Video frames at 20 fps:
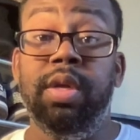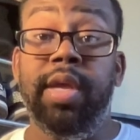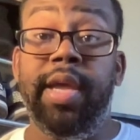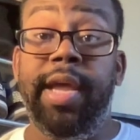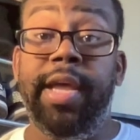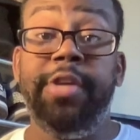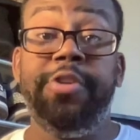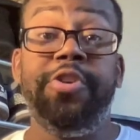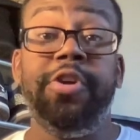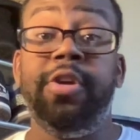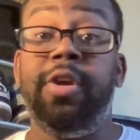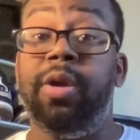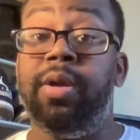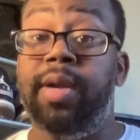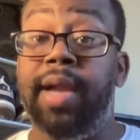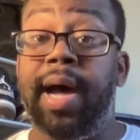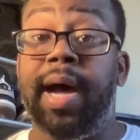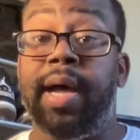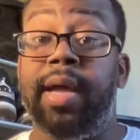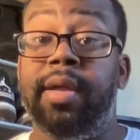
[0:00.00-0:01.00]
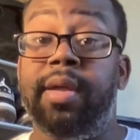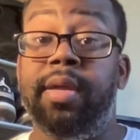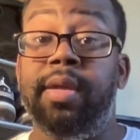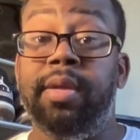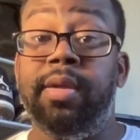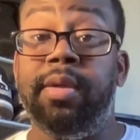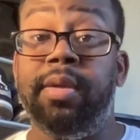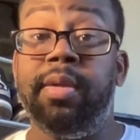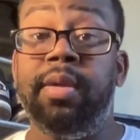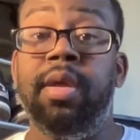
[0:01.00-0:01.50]
Injured or not.
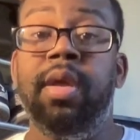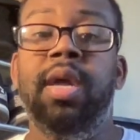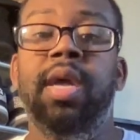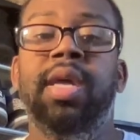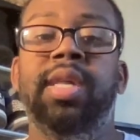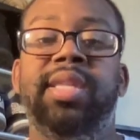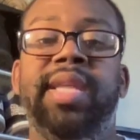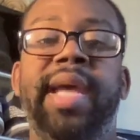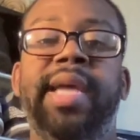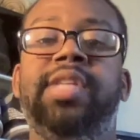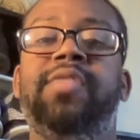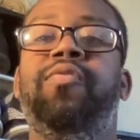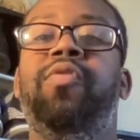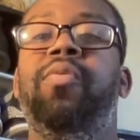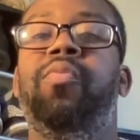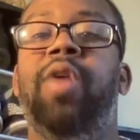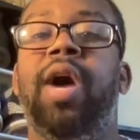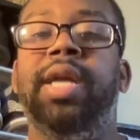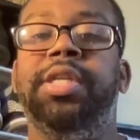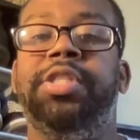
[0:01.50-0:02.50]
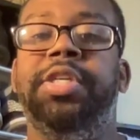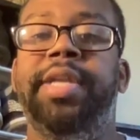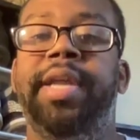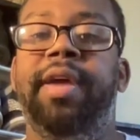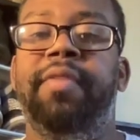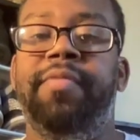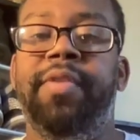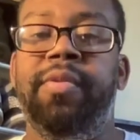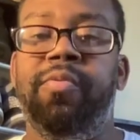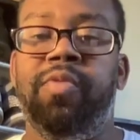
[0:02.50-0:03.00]
Thanks for watching,
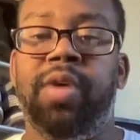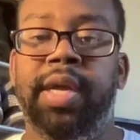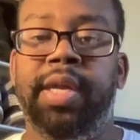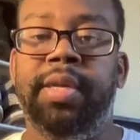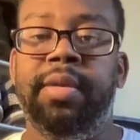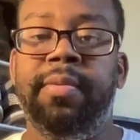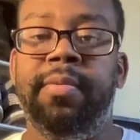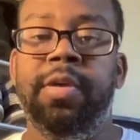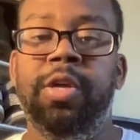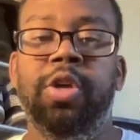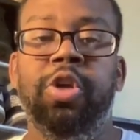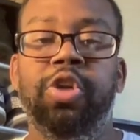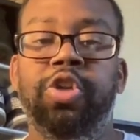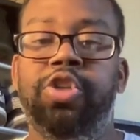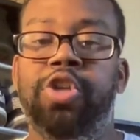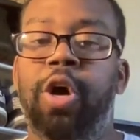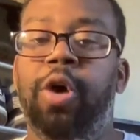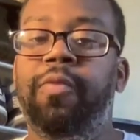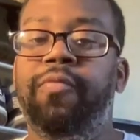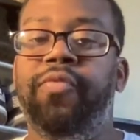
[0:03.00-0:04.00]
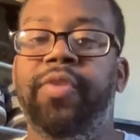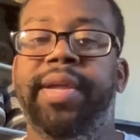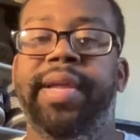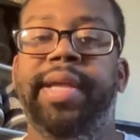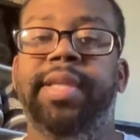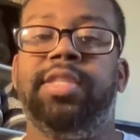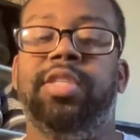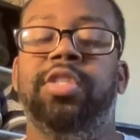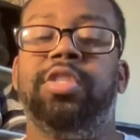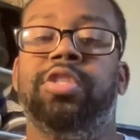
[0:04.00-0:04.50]
everyone. Don't
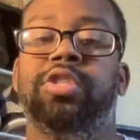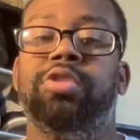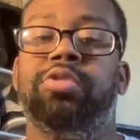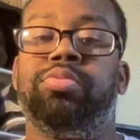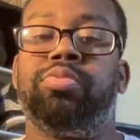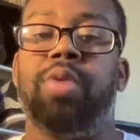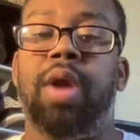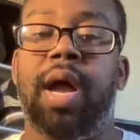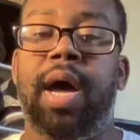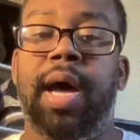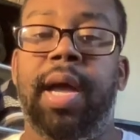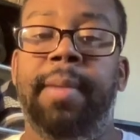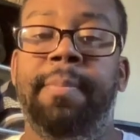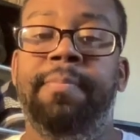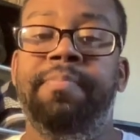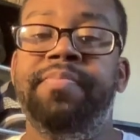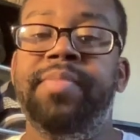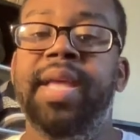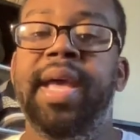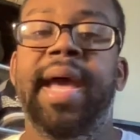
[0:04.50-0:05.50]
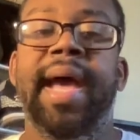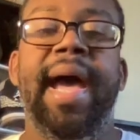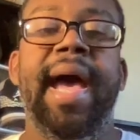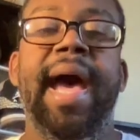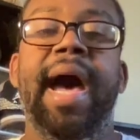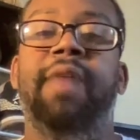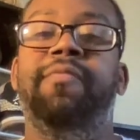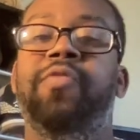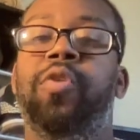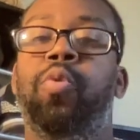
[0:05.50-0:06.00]
forget to subscribe.
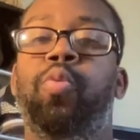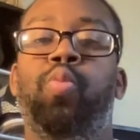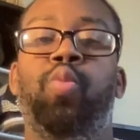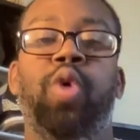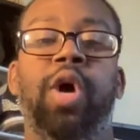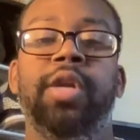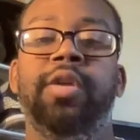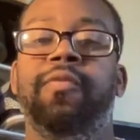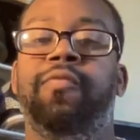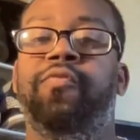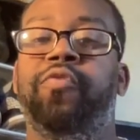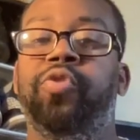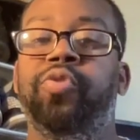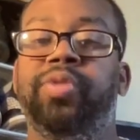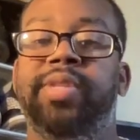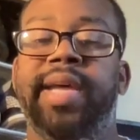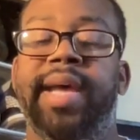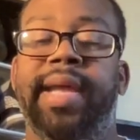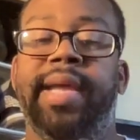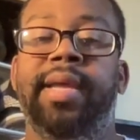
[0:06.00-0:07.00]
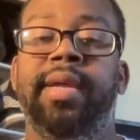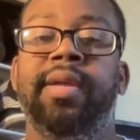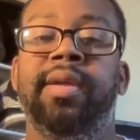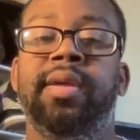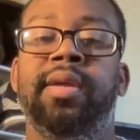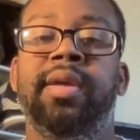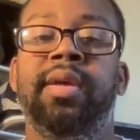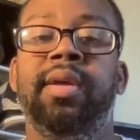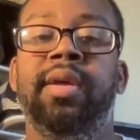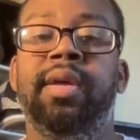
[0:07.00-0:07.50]
Have a wonderful day.
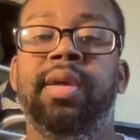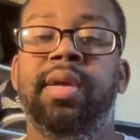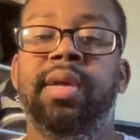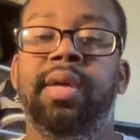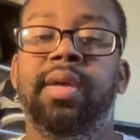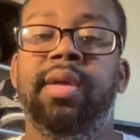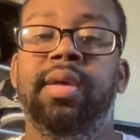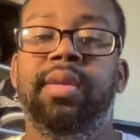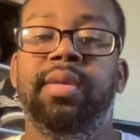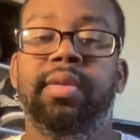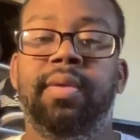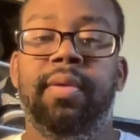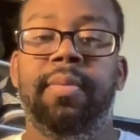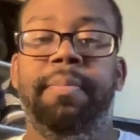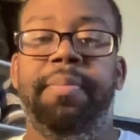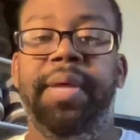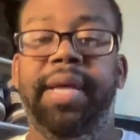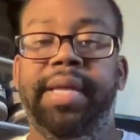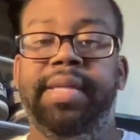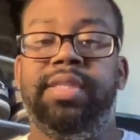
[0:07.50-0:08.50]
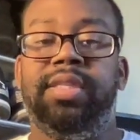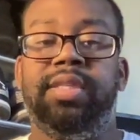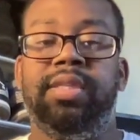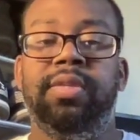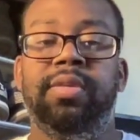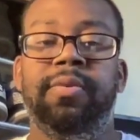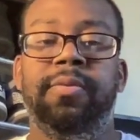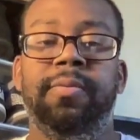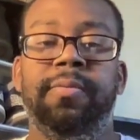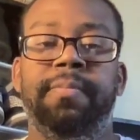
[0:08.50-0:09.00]

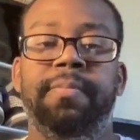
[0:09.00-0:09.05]
Peace.